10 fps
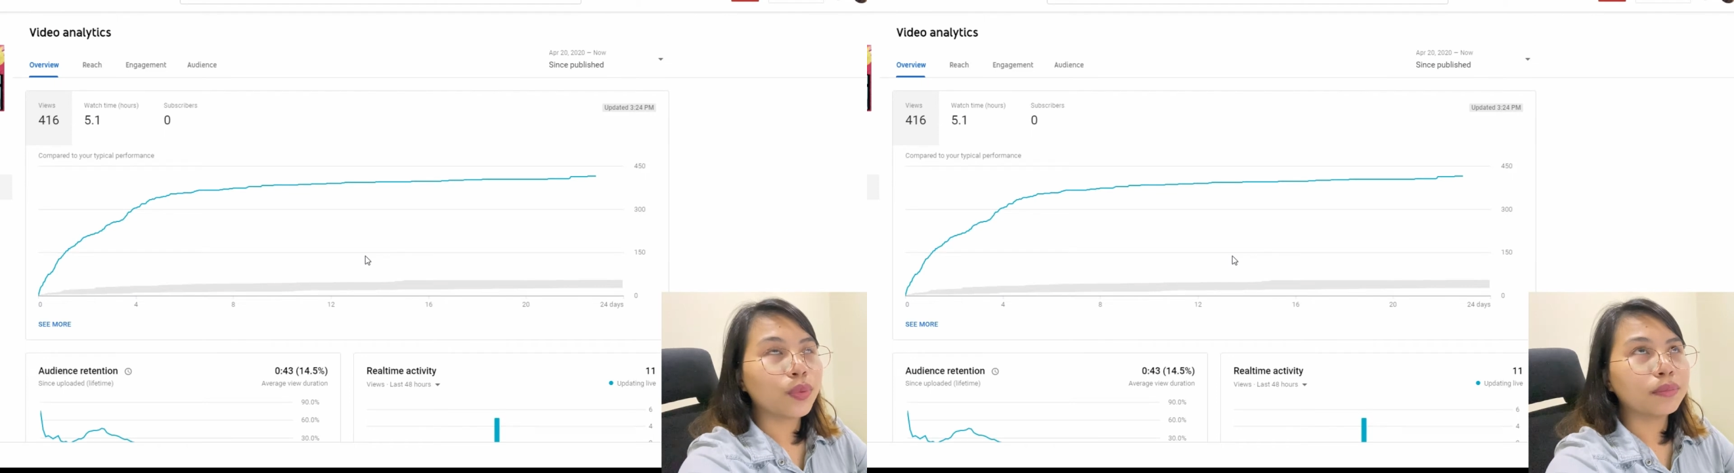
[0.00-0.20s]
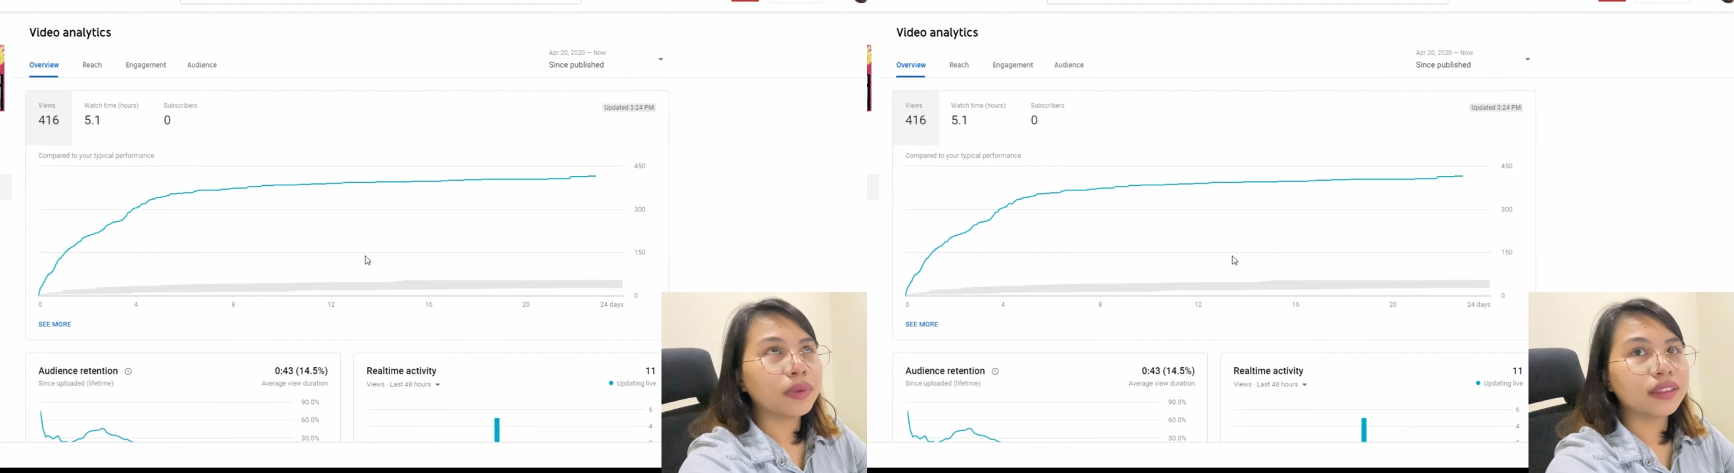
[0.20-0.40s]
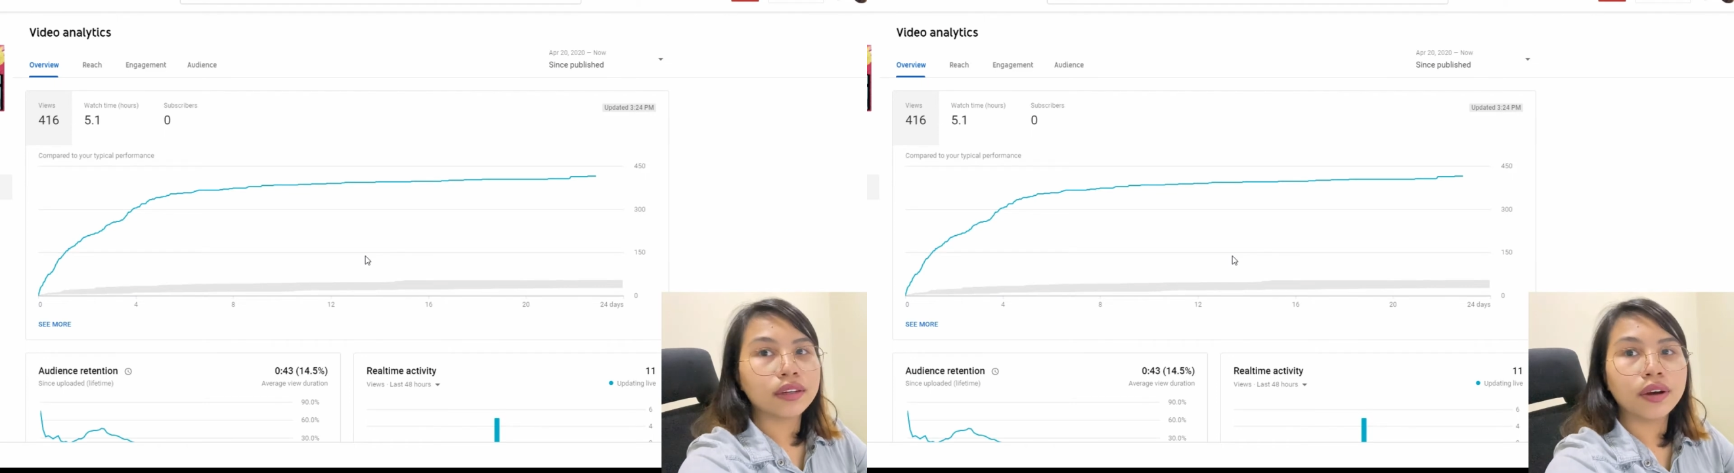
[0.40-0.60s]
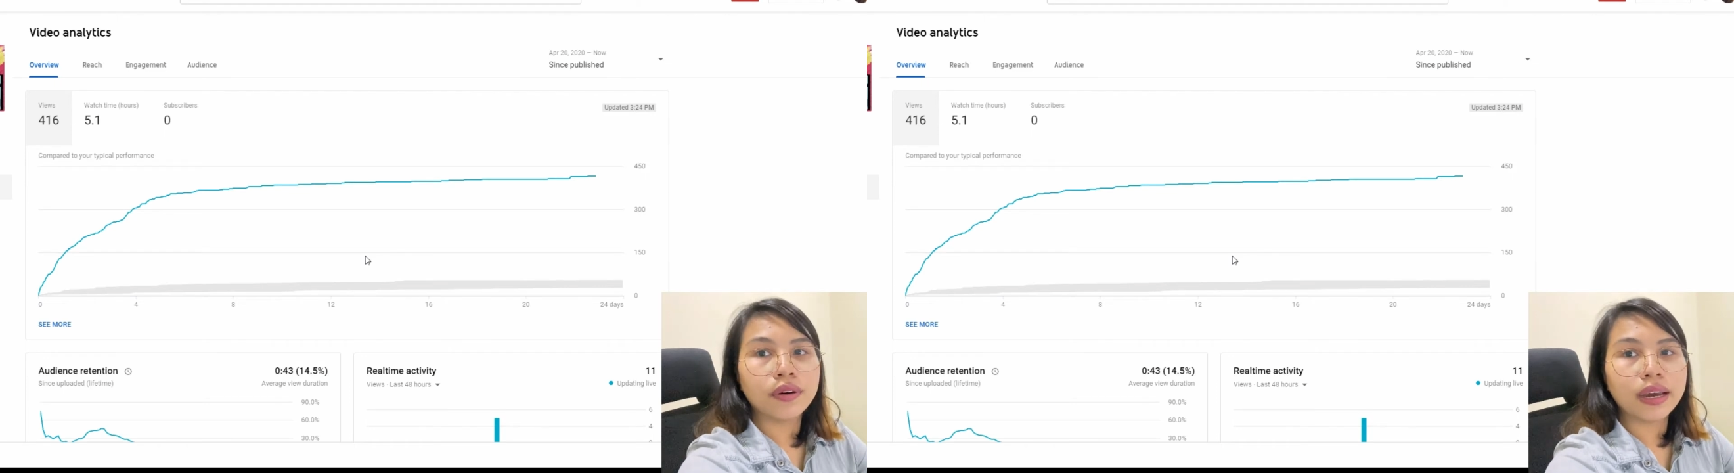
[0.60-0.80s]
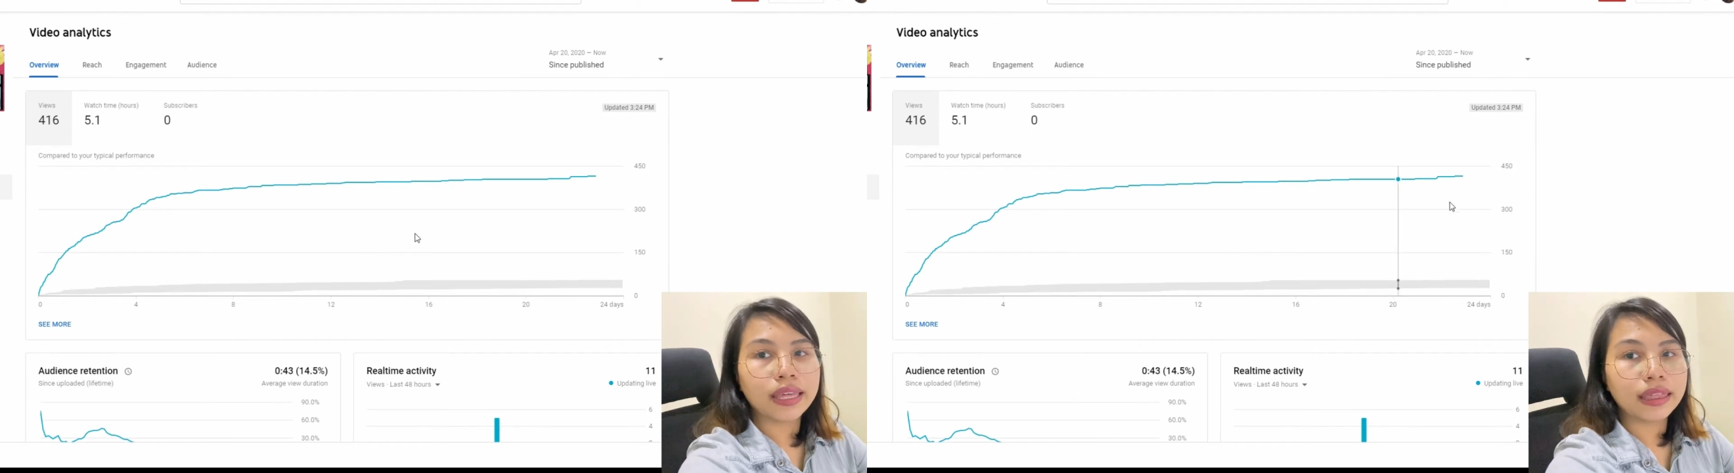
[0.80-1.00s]
one month
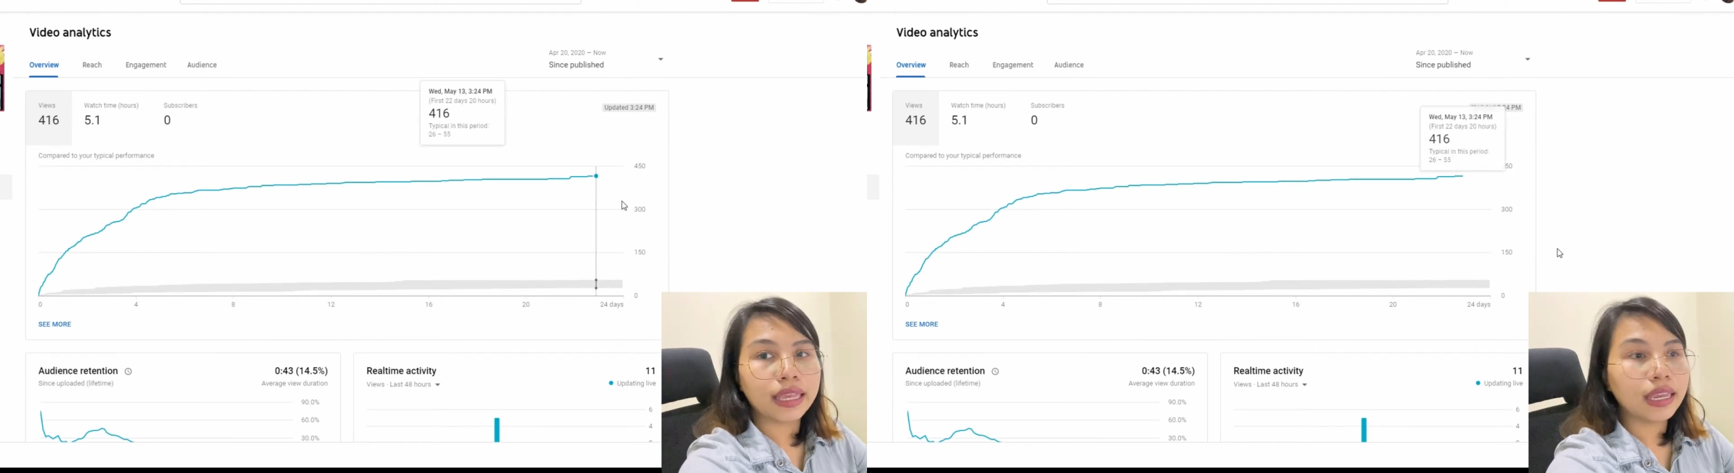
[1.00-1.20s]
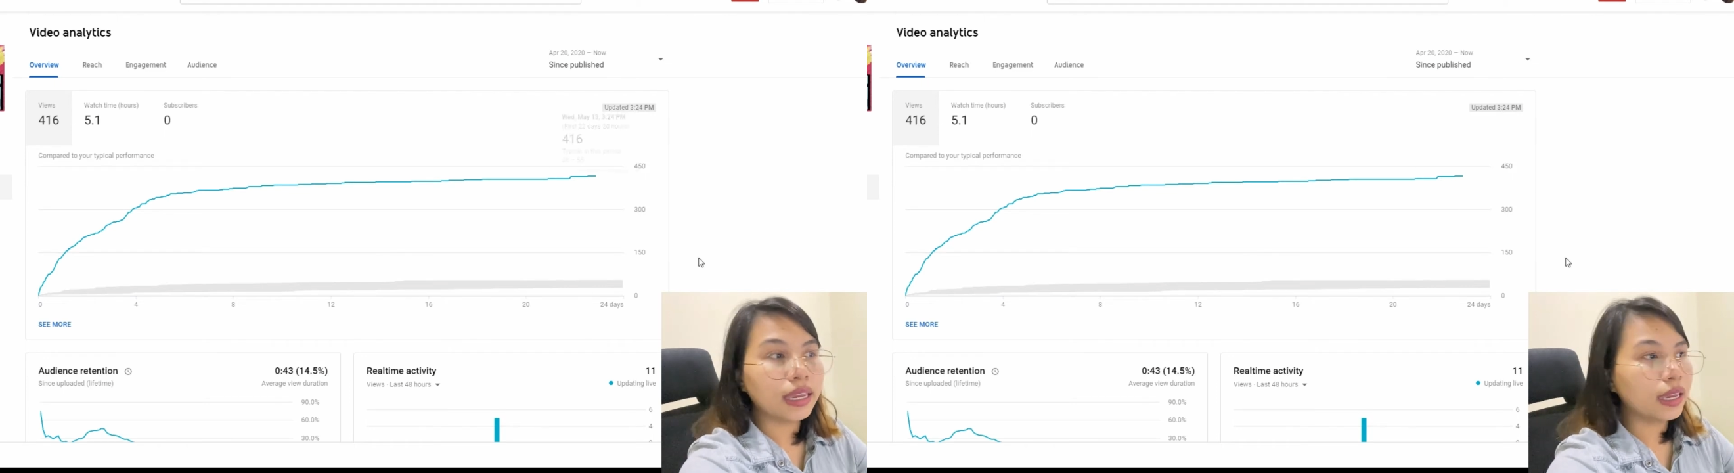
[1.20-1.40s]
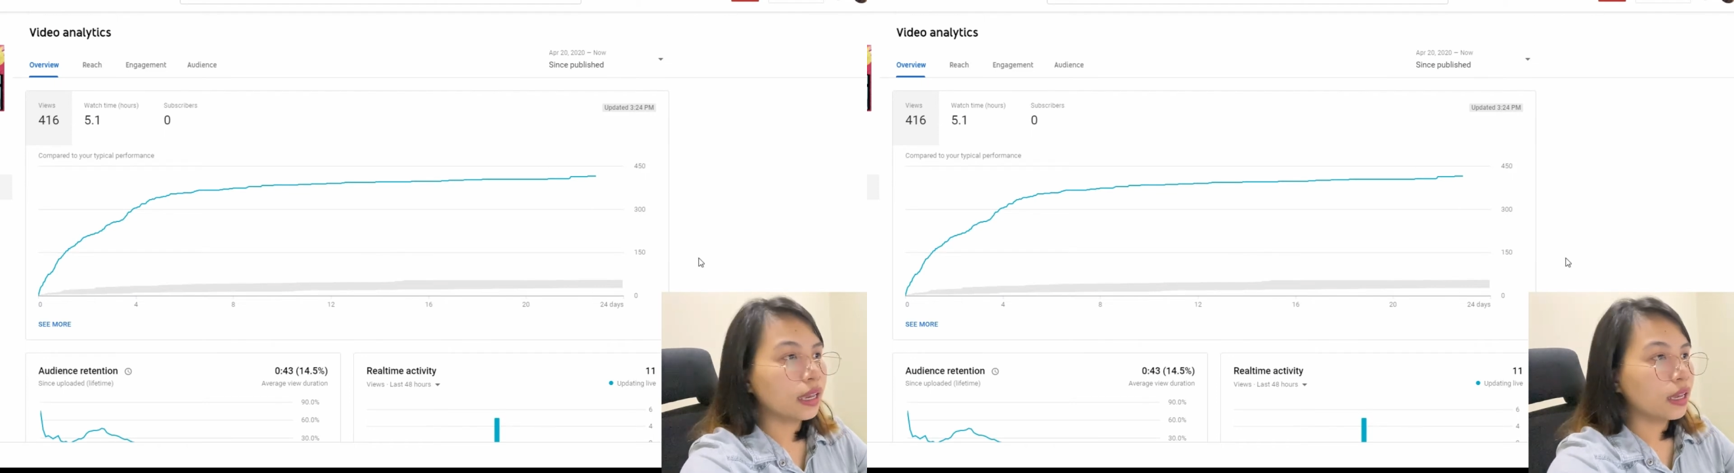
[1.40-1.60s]
ago, I think.